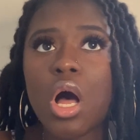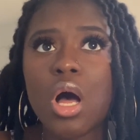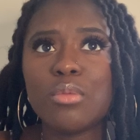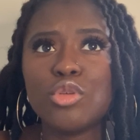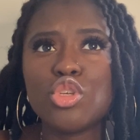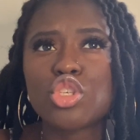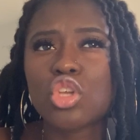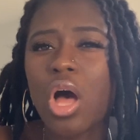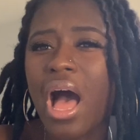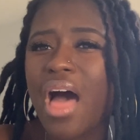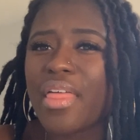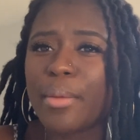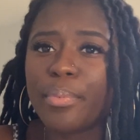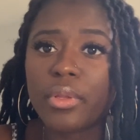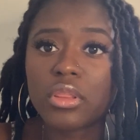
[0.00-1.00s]
You saw how
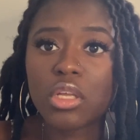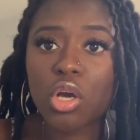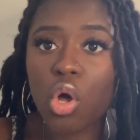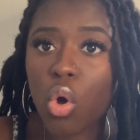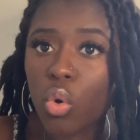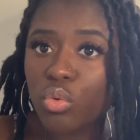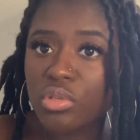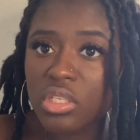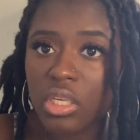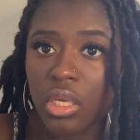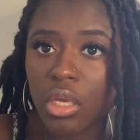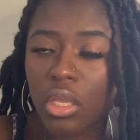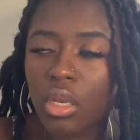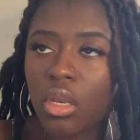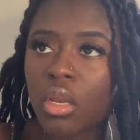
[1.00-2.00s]
they put the codes
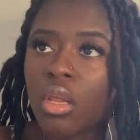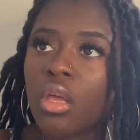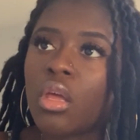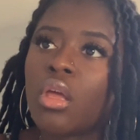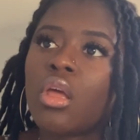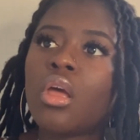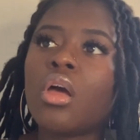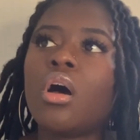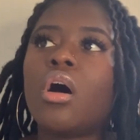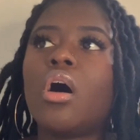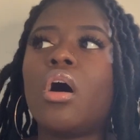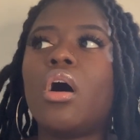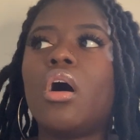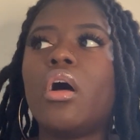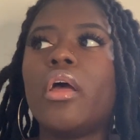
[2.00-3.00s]
in,
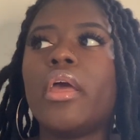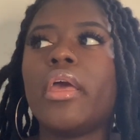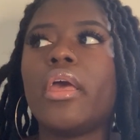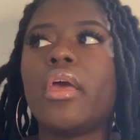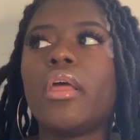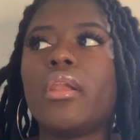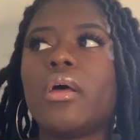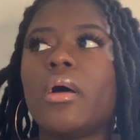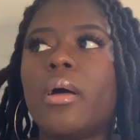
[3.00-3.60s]
and